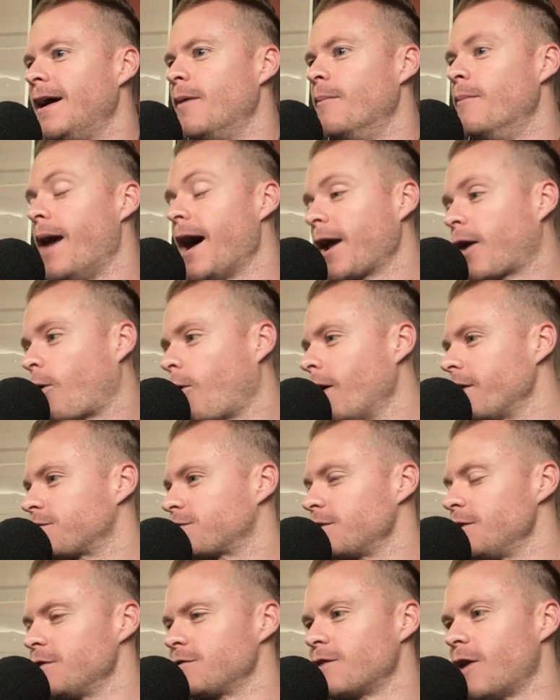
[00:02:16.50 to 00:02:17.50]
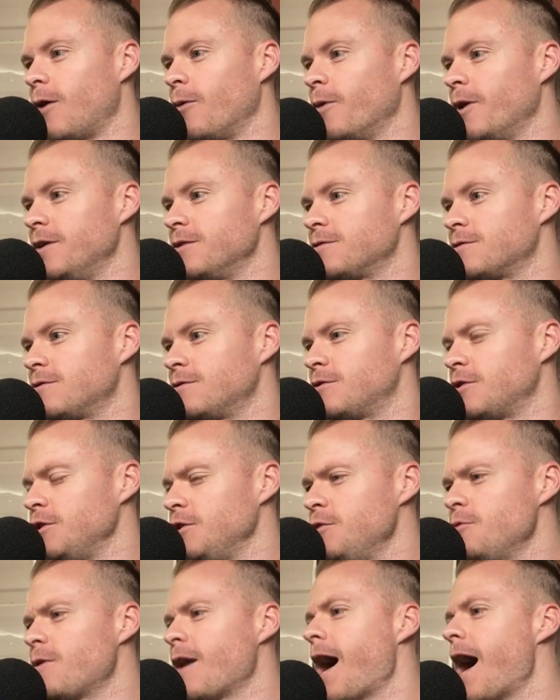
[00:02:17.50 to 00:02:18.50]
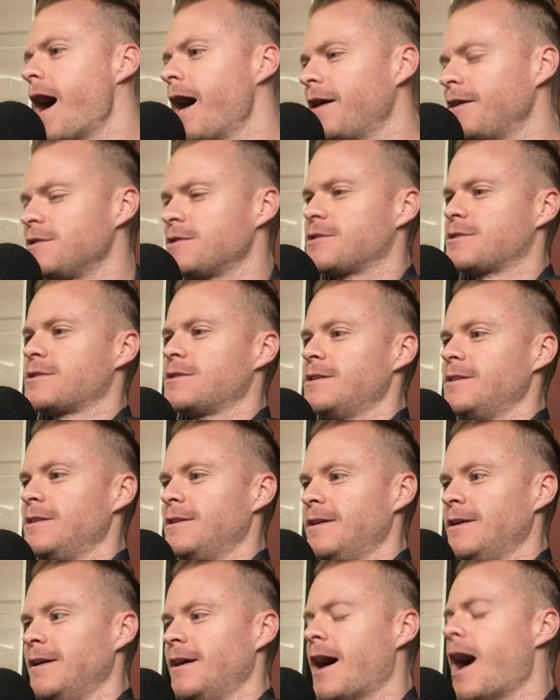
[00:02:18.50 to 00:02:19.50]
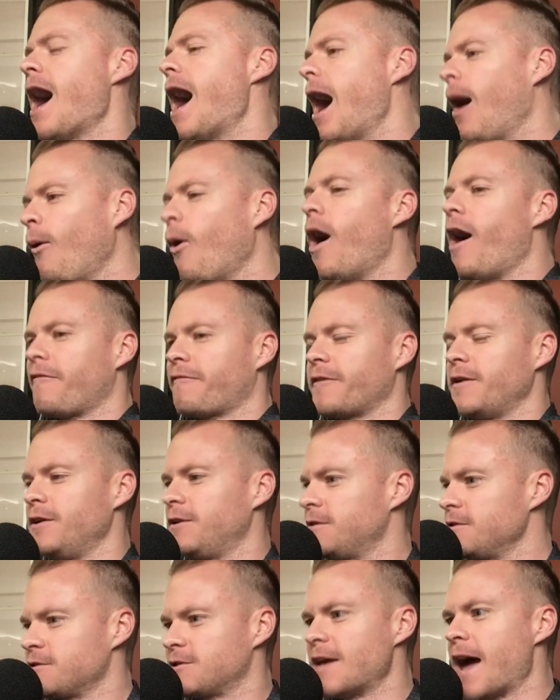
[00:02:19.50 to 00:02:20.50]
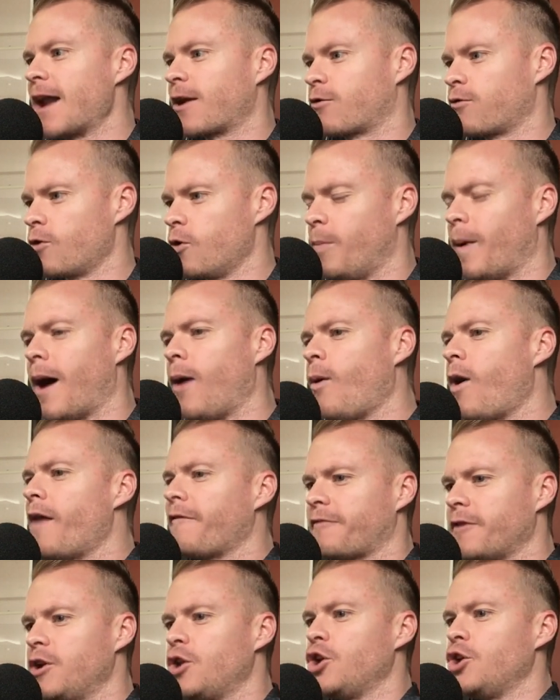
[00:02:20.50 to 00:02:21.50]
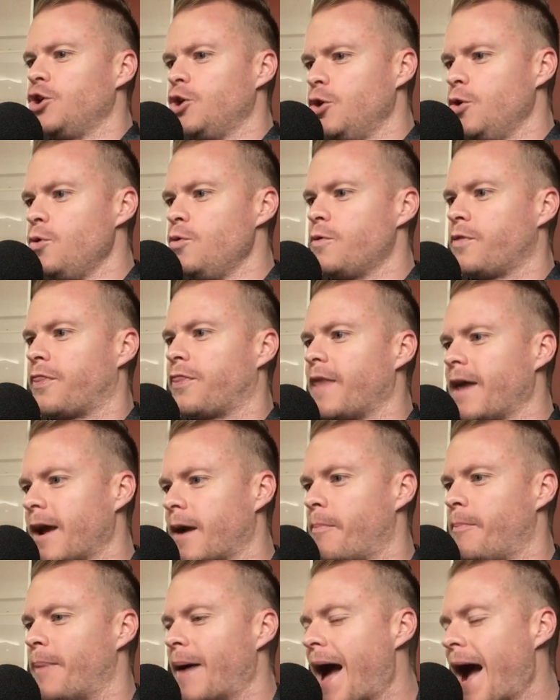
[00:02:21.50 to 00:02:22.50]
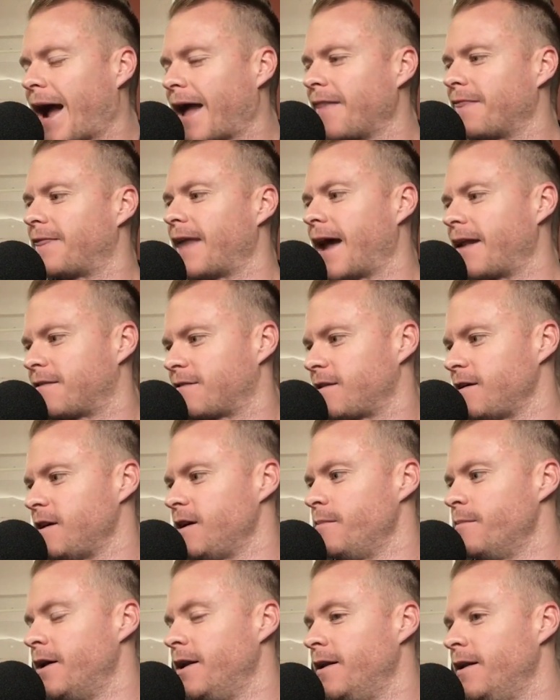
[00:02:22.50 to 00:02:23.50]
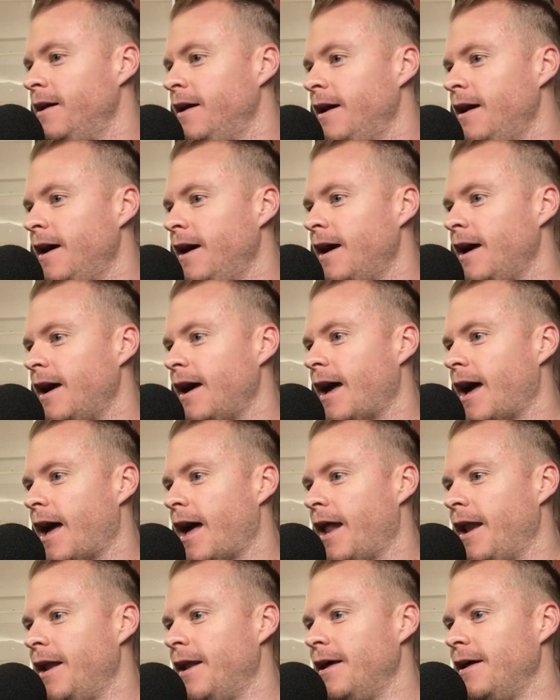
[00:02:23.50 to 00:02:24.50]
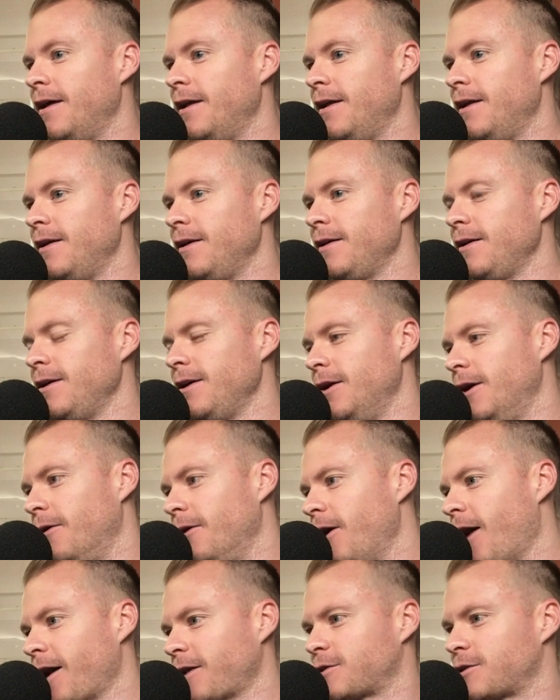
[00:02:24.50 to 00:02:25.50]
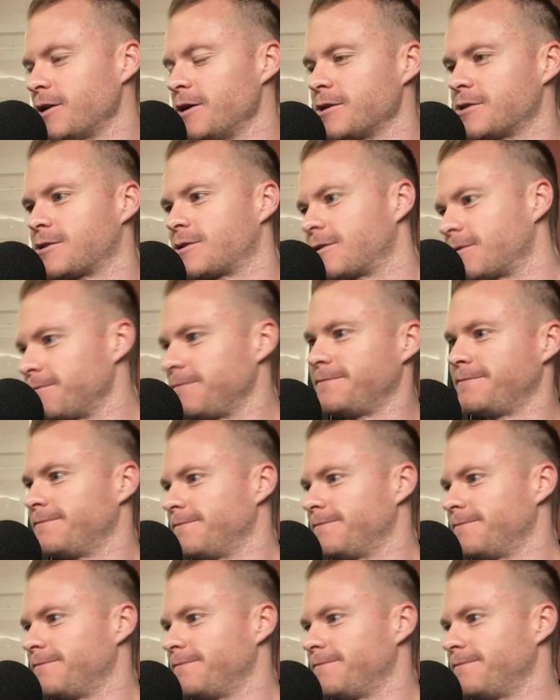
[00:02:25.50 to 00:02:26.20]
my question is always, do you guys, how often does that group, how often do you think back at that team and not just,